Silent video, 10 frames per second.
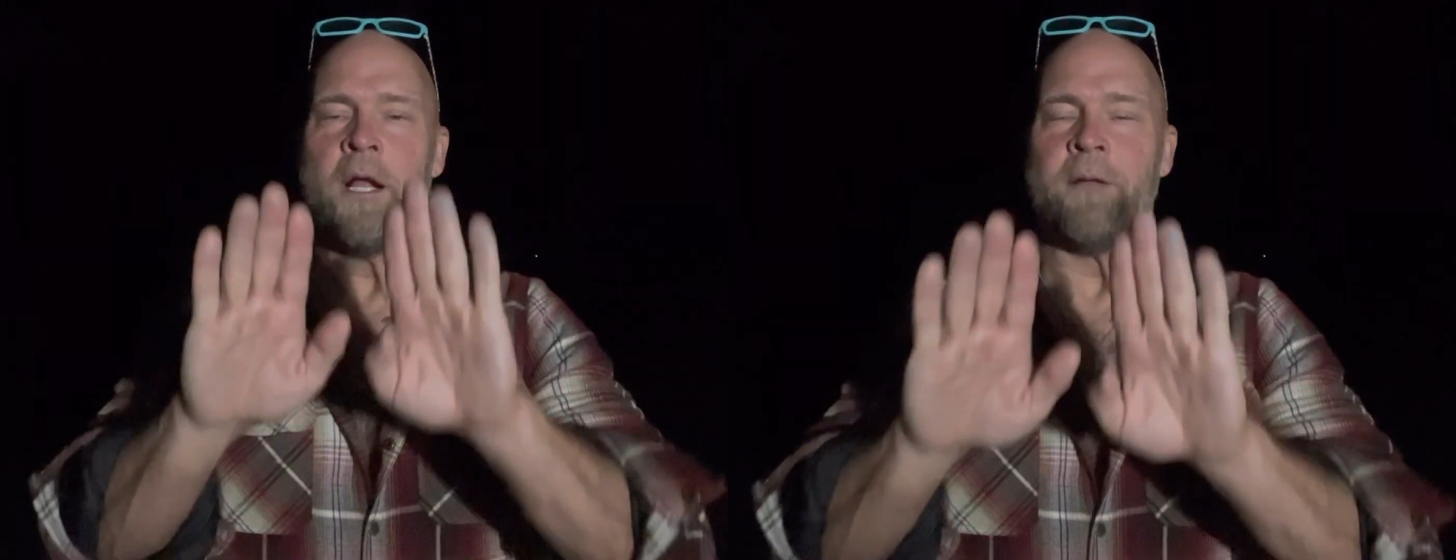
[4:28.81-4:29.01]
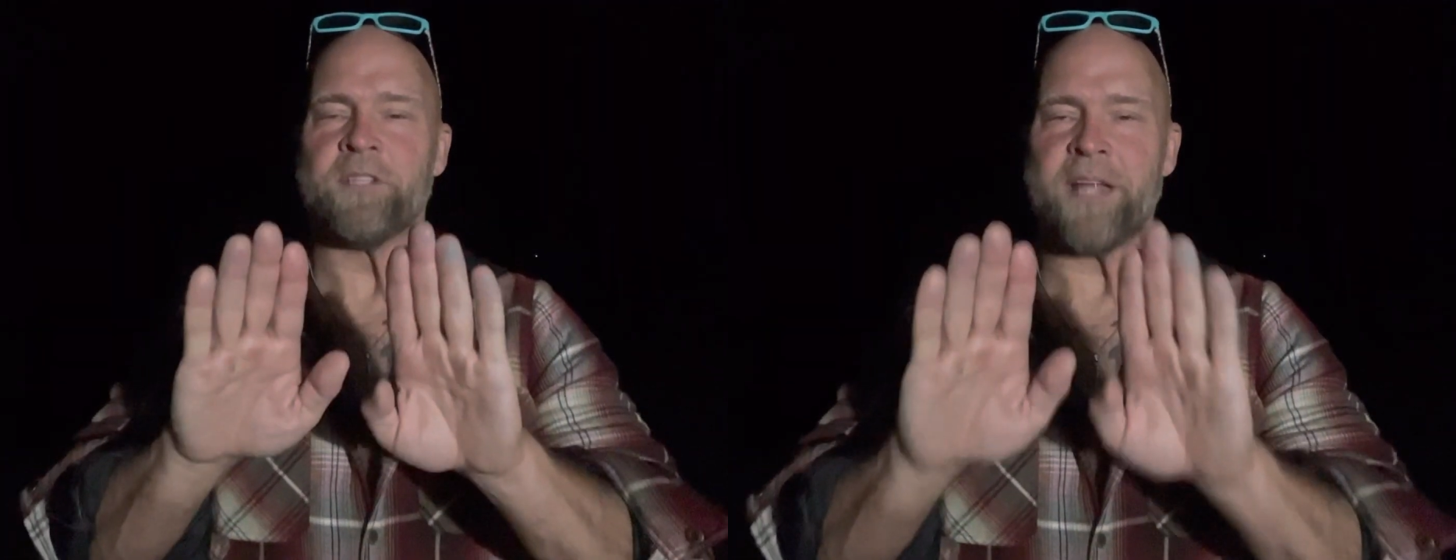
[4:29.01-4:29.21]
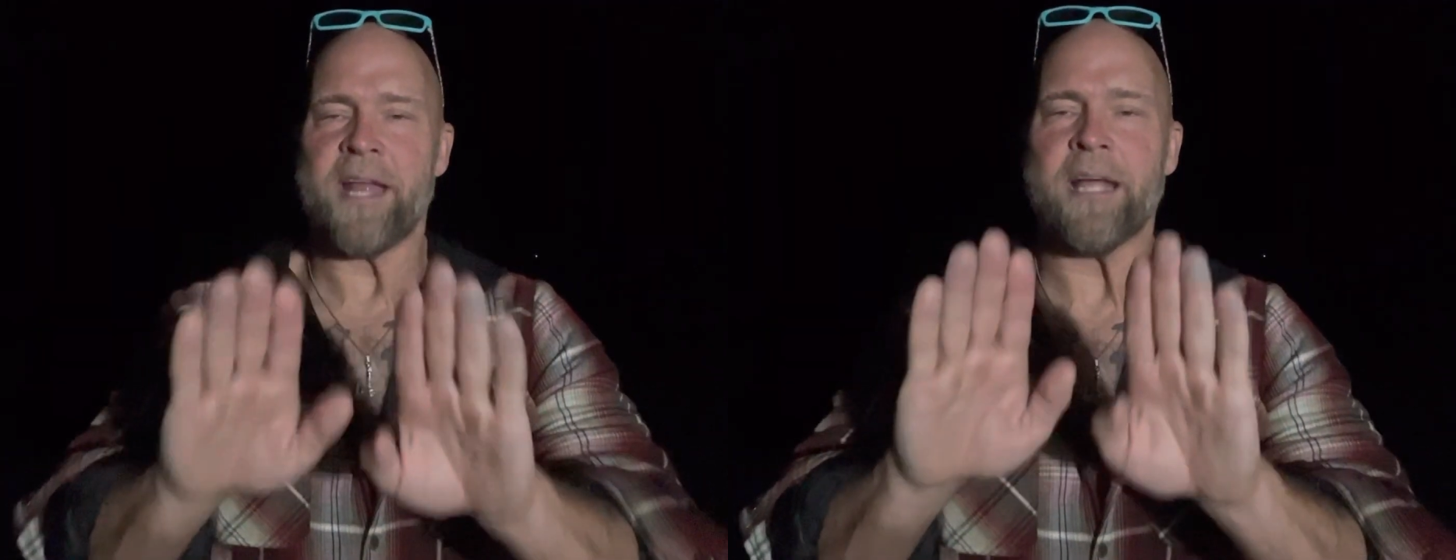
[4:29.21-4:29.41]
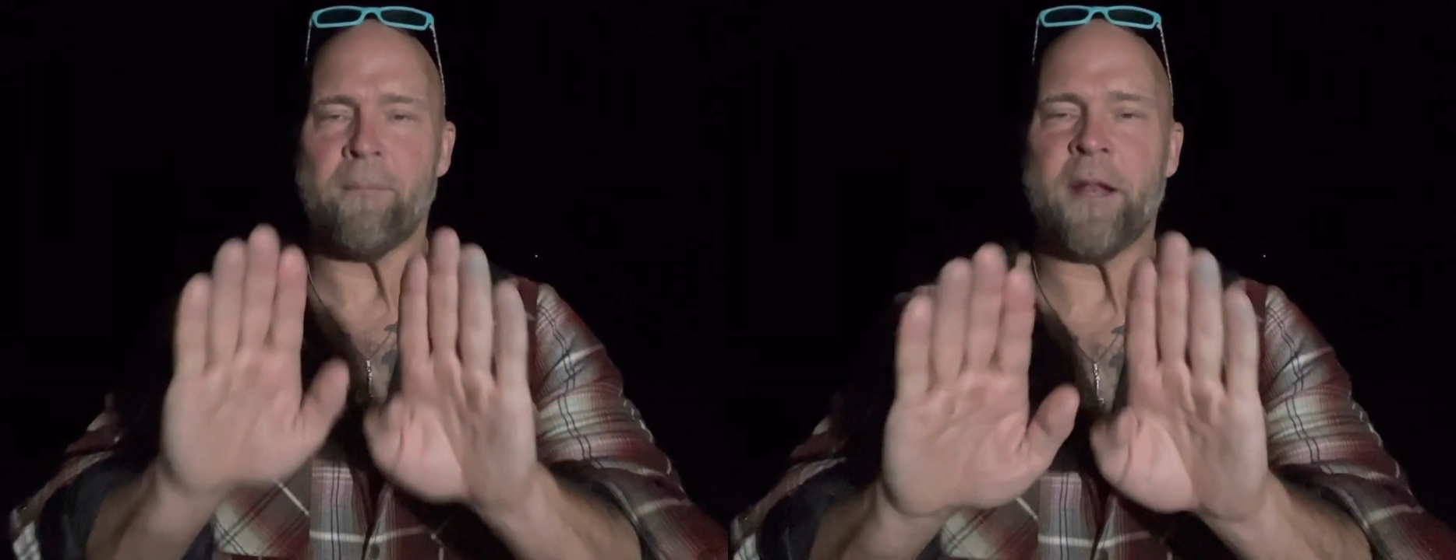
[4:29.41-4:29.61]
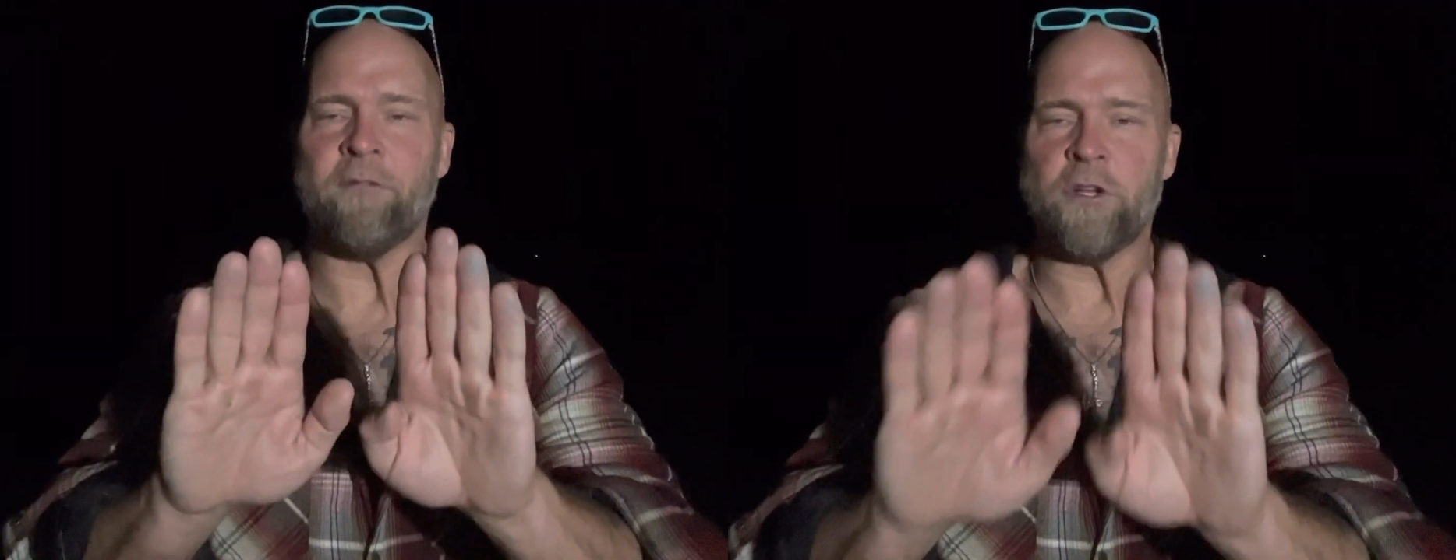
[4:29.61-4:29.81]
standing up
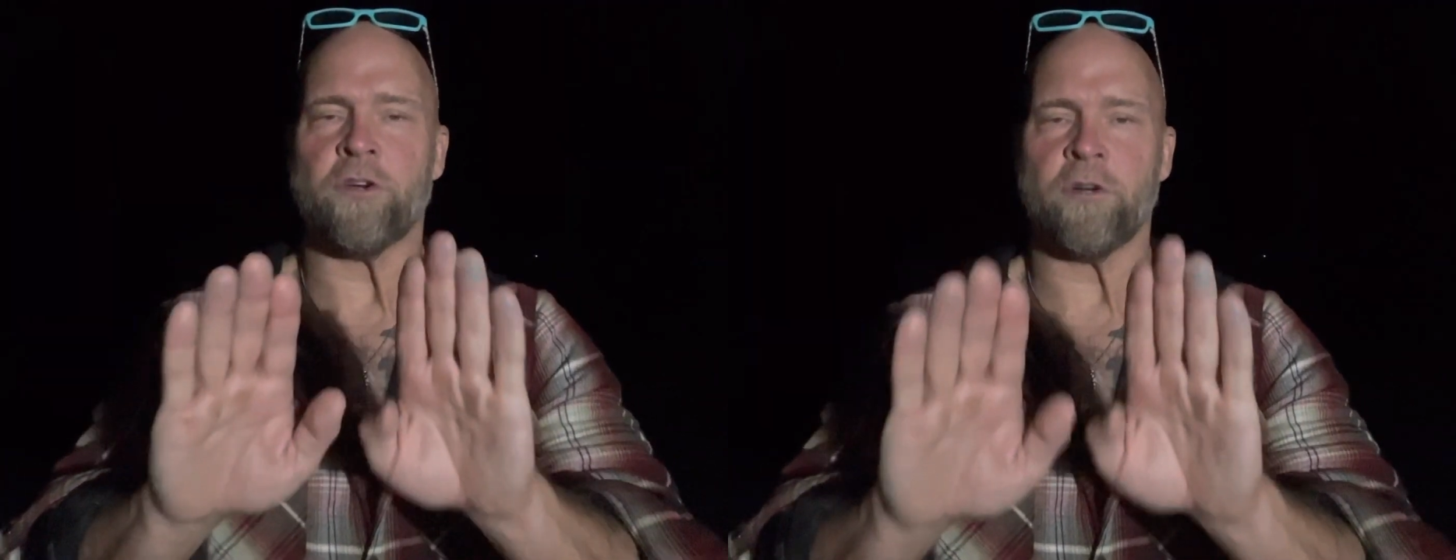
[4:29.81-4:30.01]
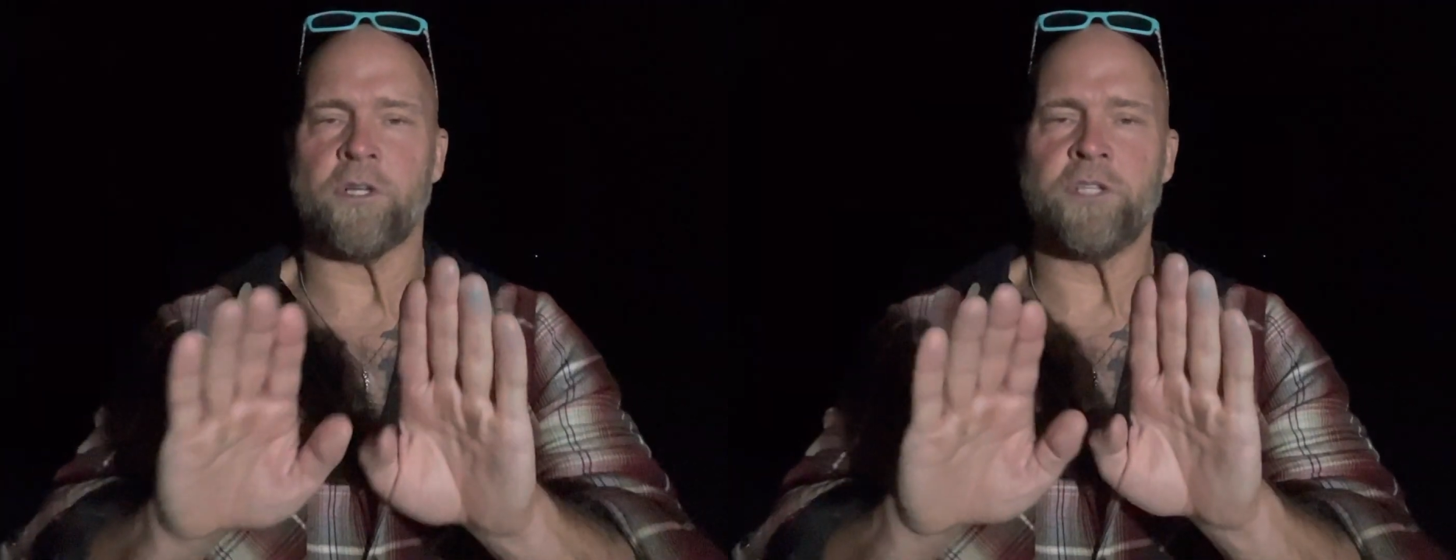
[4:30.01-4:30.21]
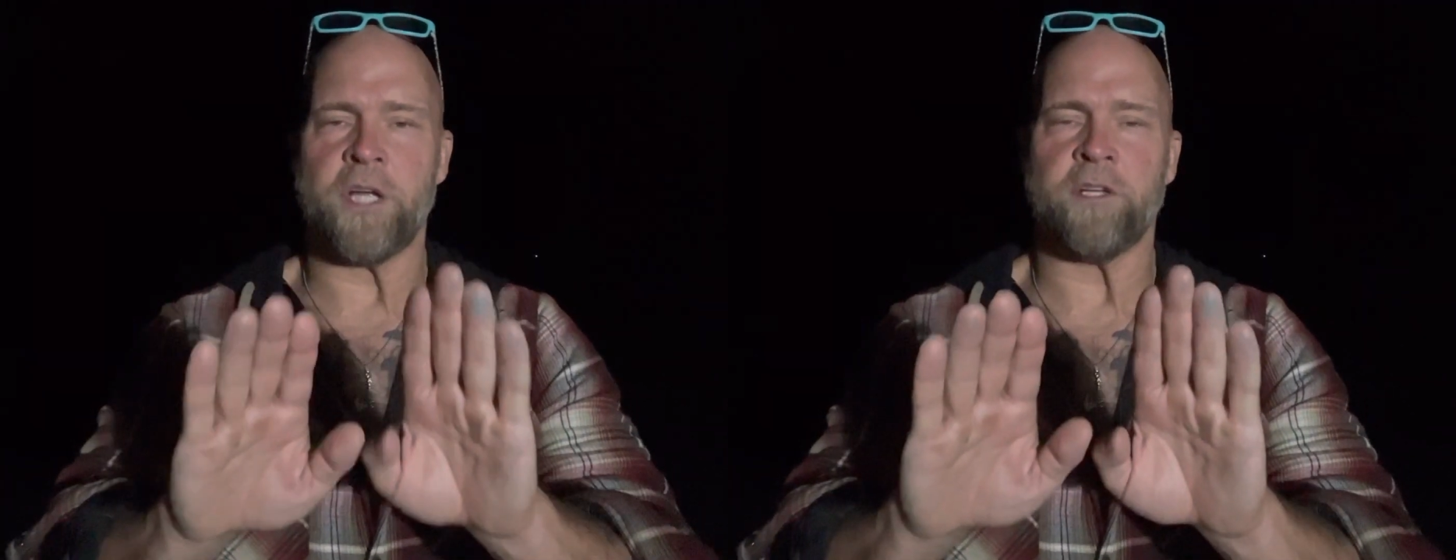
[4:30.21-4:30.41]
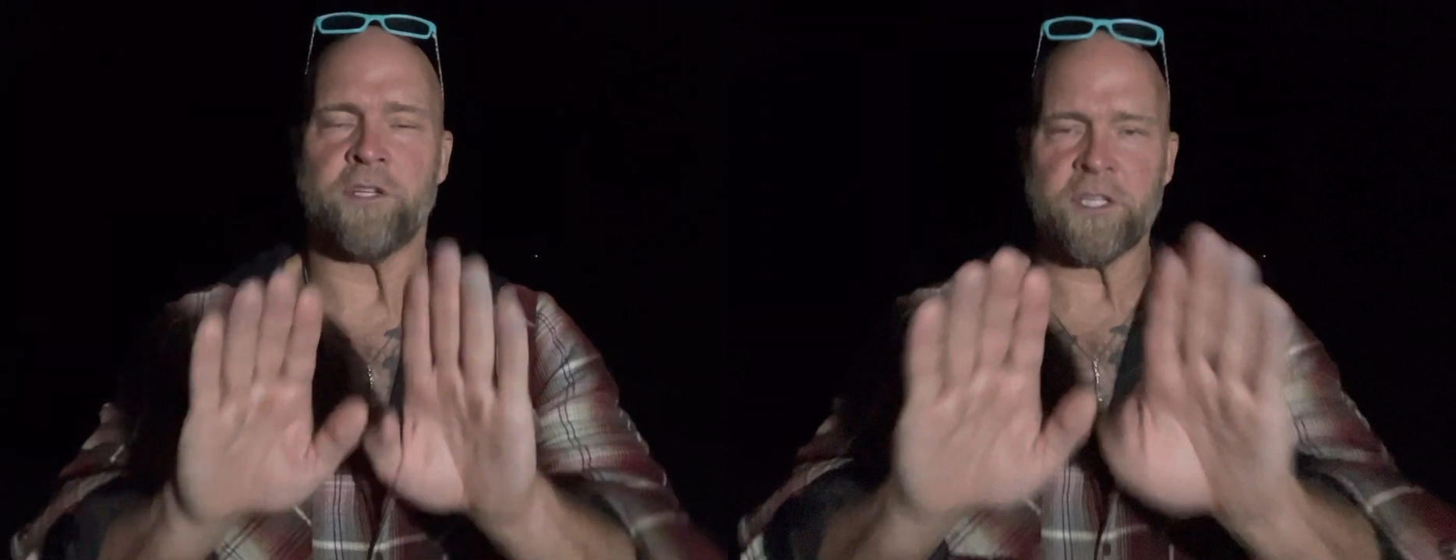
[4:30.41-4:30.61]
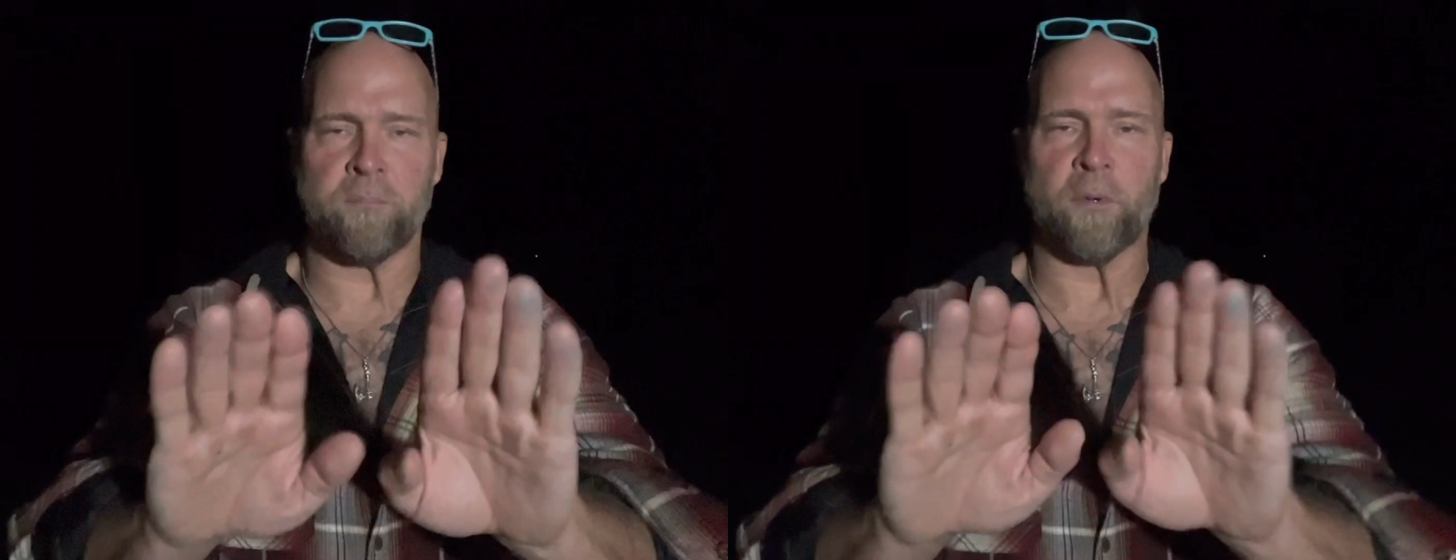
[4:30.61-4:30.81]
at every turn to change
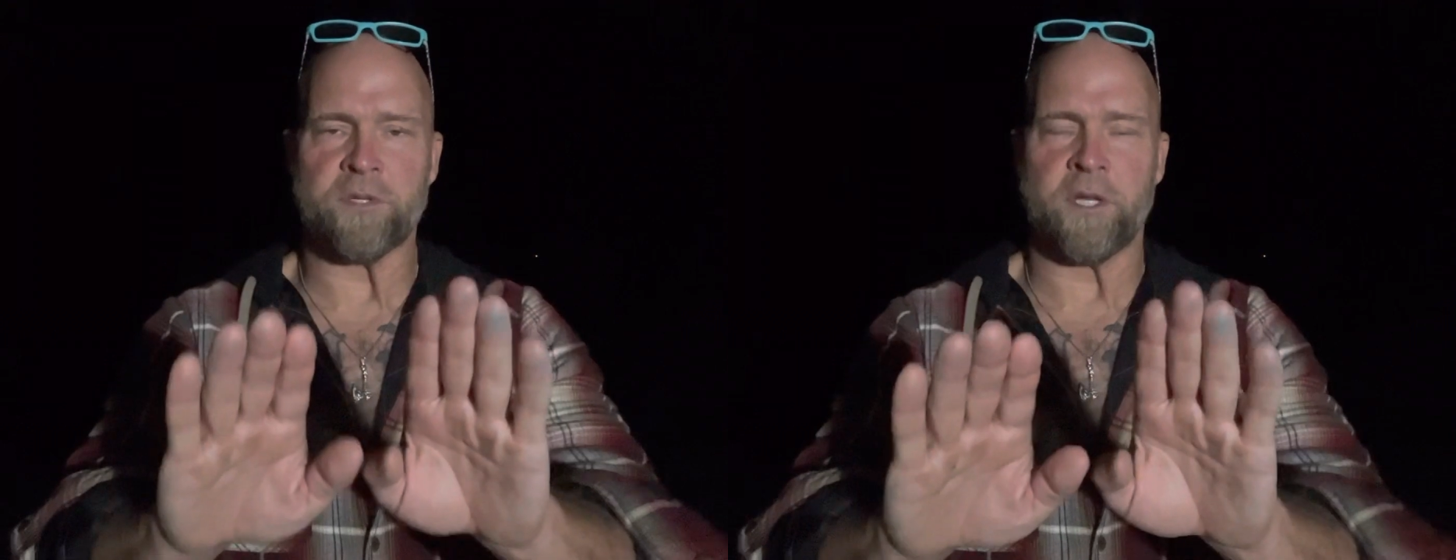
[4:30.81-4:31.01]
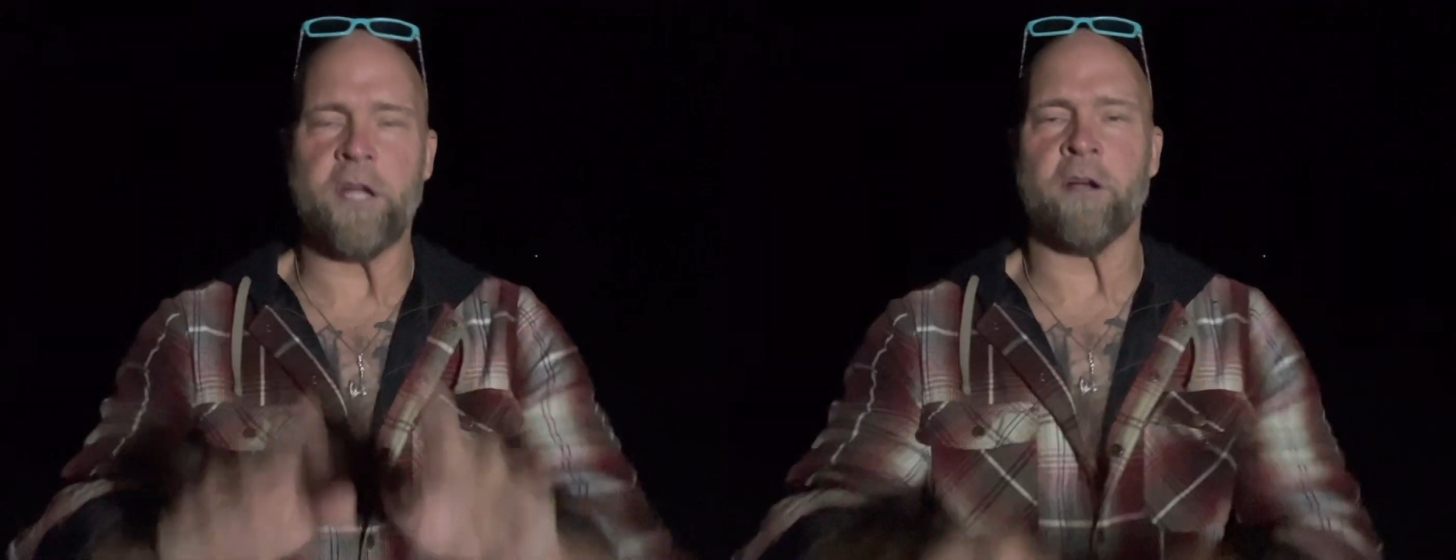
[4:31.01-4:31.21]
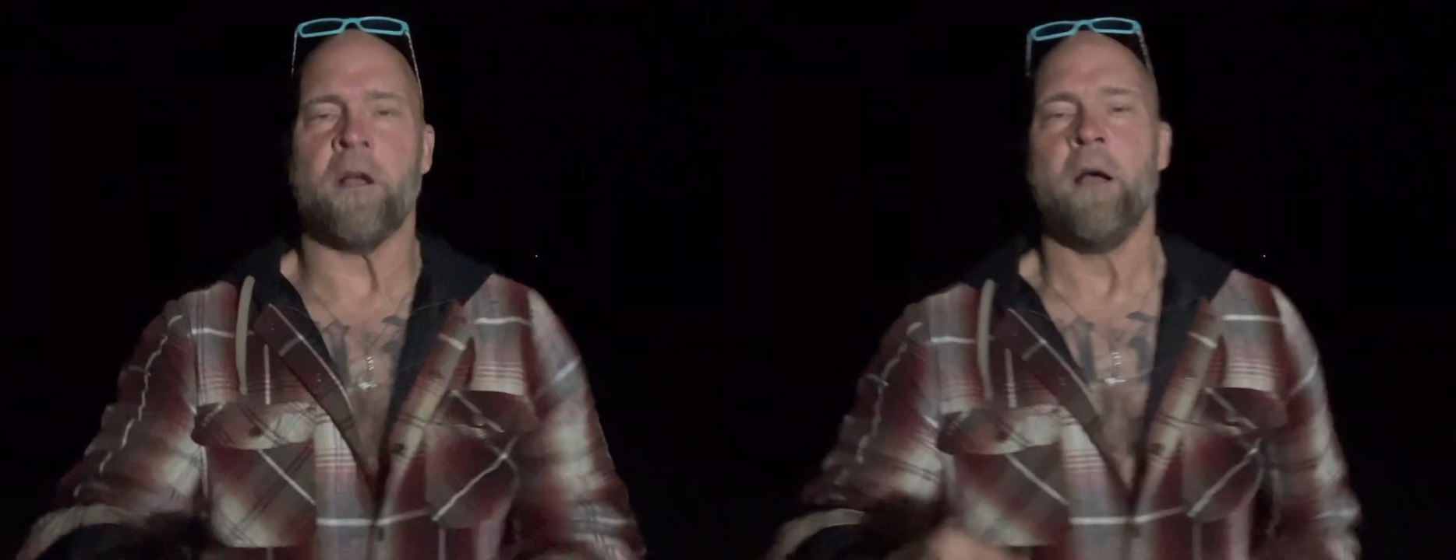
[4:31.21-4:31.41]
this person here.